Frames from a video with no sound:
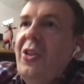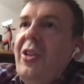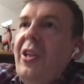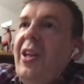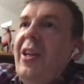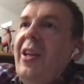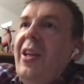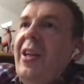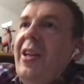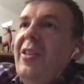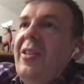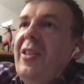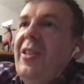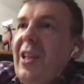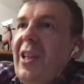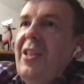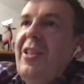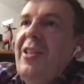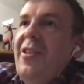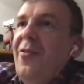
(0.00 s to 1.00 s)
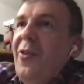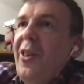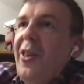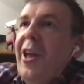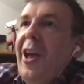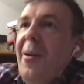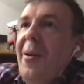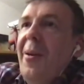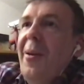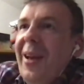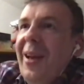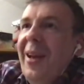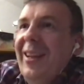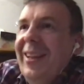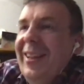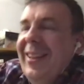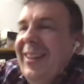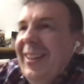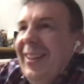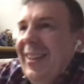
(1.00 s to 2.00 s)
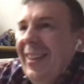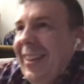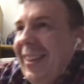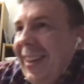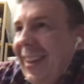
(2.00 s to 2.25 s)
honesty is easy for them.